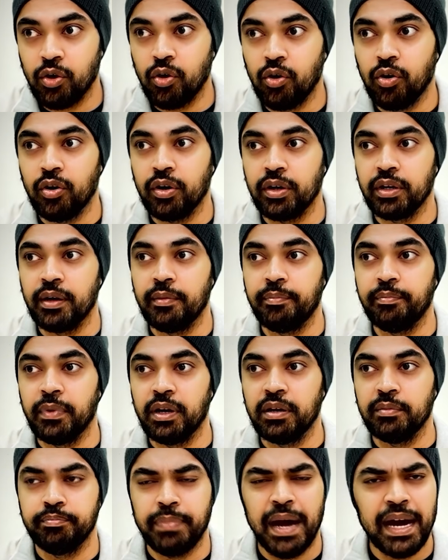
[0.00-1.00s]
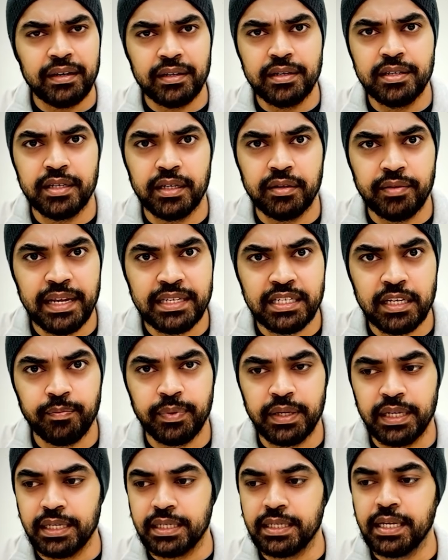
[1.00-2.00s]
on patterns and
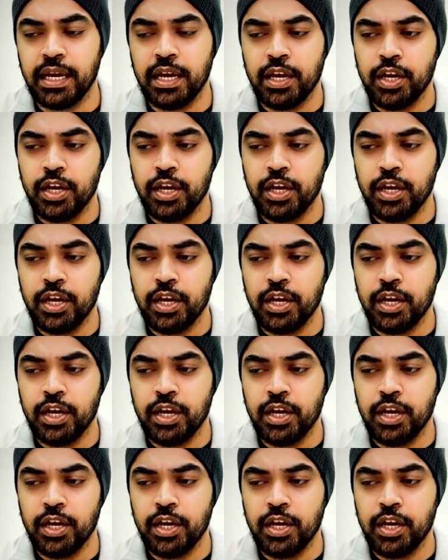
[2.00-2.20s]
recipes.